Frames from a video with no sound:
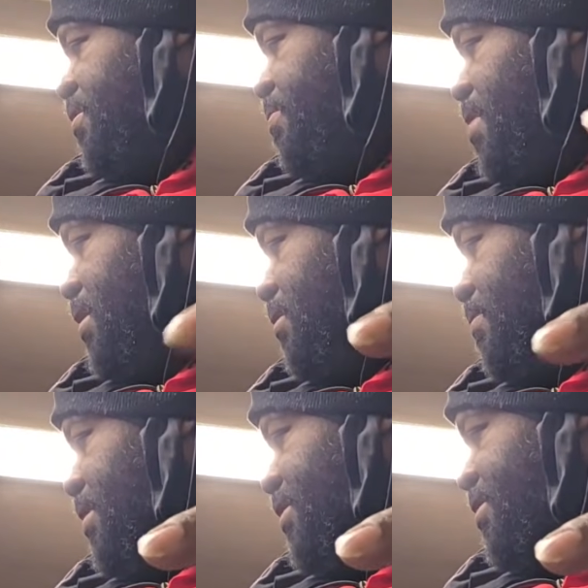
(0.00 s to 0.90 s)
He probably
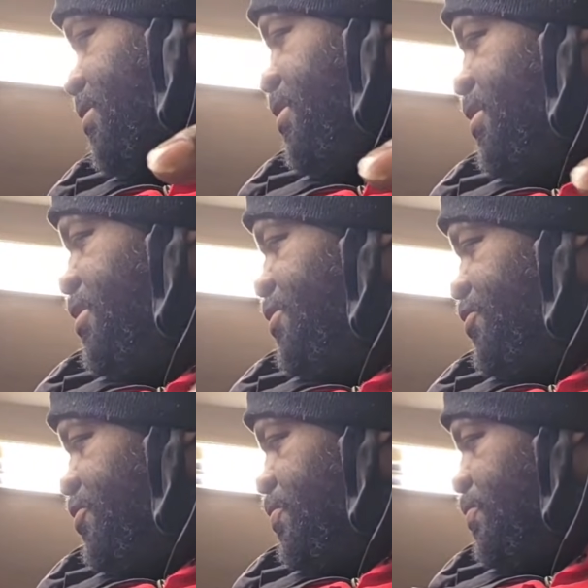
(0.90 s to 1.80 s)
missed.
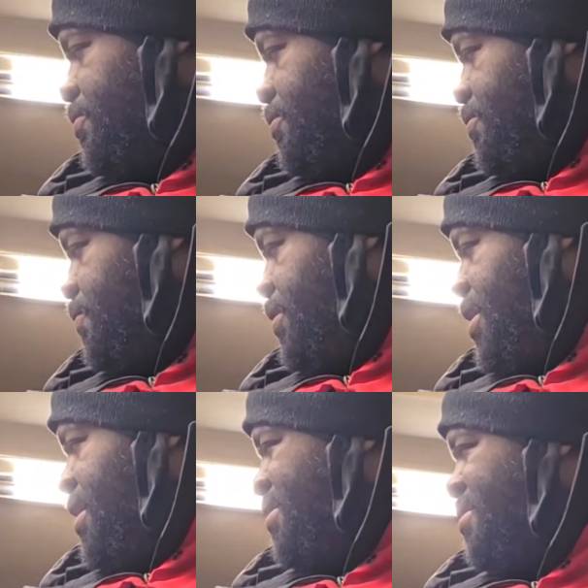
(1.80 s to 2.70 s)
So
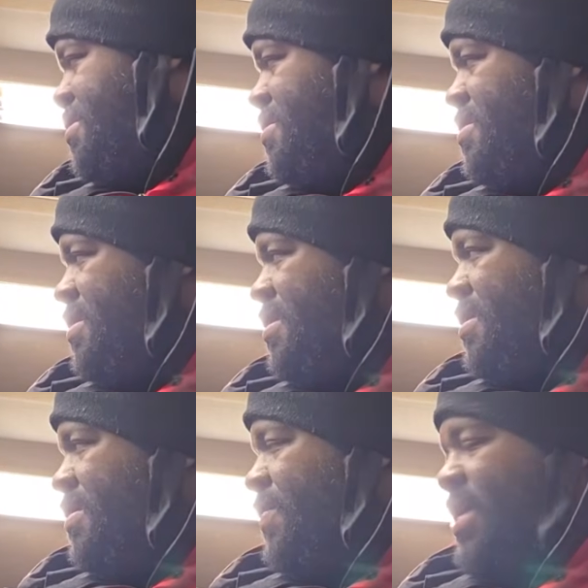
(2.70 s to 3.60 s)
when
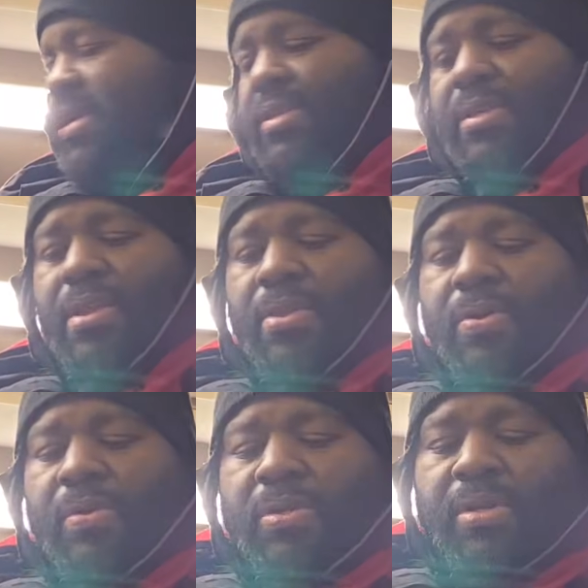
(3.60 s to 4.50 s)
when they send
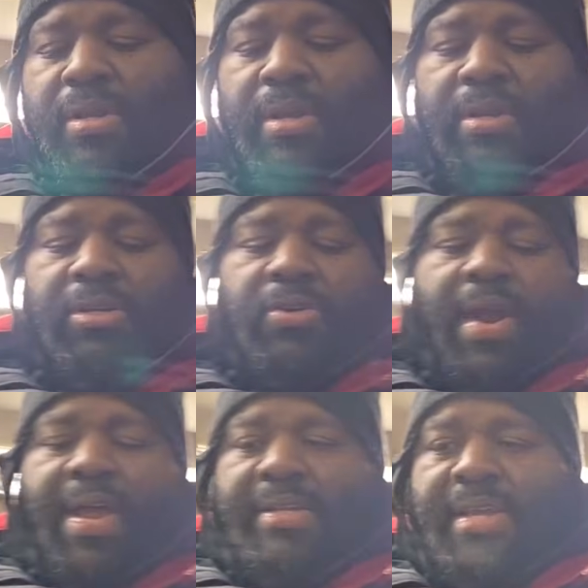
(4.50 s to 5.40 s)
those clicking
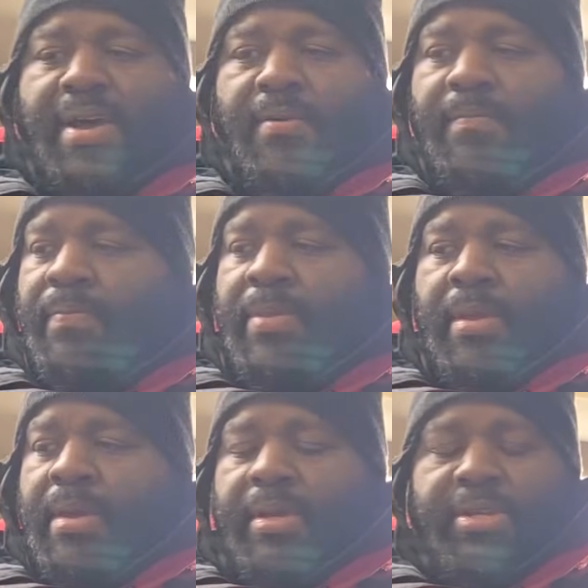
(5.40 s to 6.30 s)
drags out,
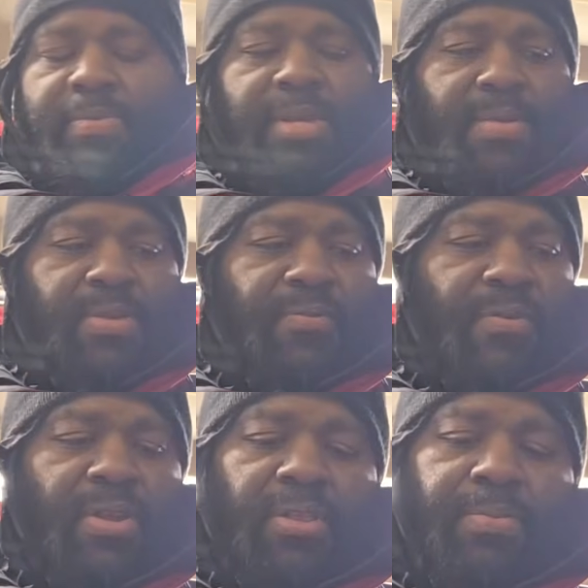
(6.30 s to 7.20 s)
sometimes they
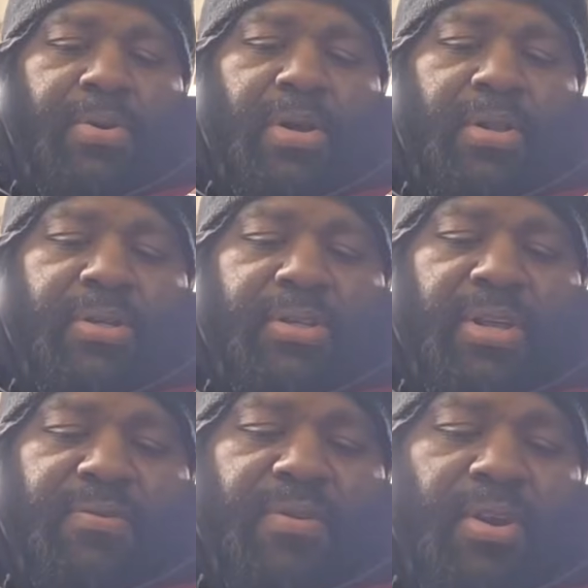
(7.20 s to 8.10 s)
forget to put all of the
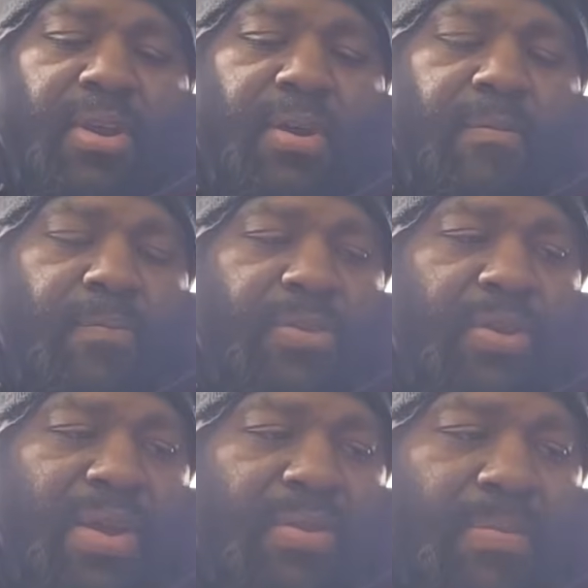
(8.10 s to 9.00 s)
stuff in there, so
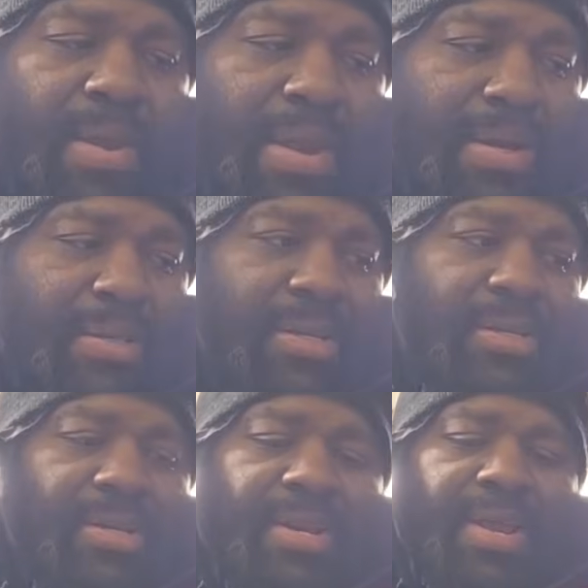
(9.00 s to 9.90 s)
you have to pay like
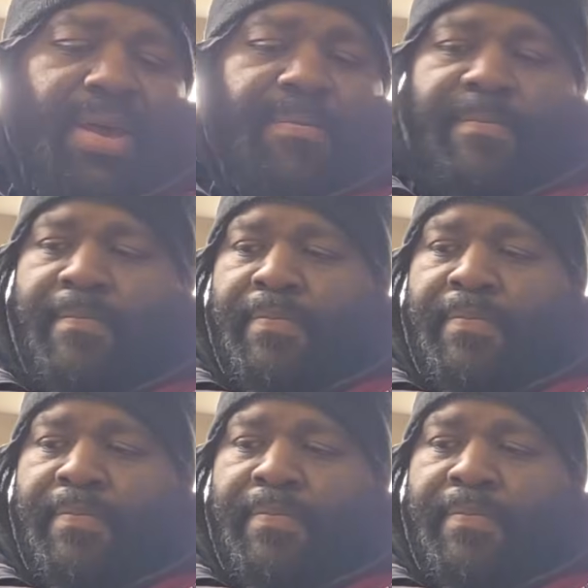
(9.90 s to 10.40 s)
attention to that.